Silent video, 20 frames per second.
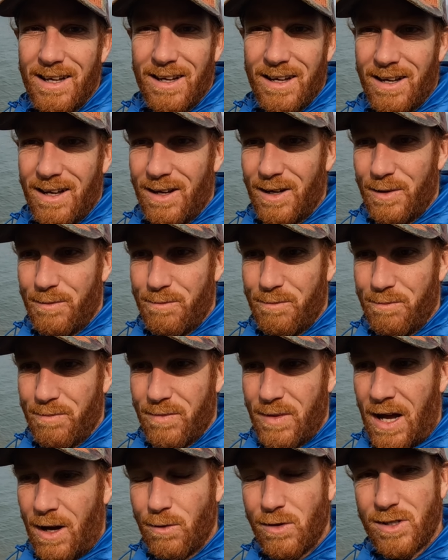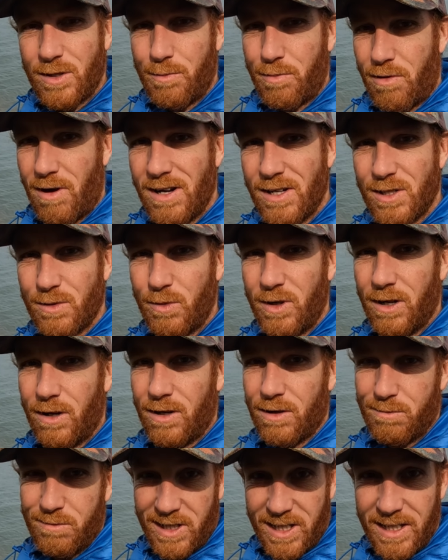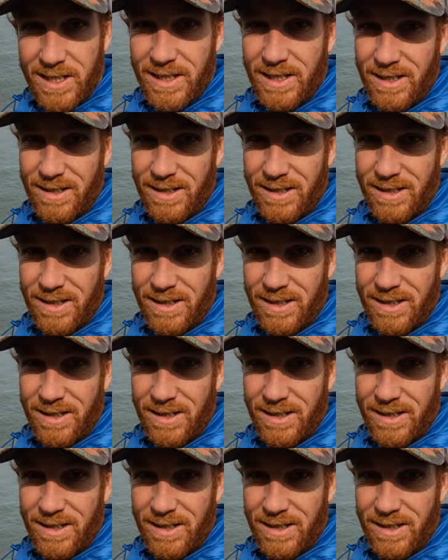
how suppressed we are, really,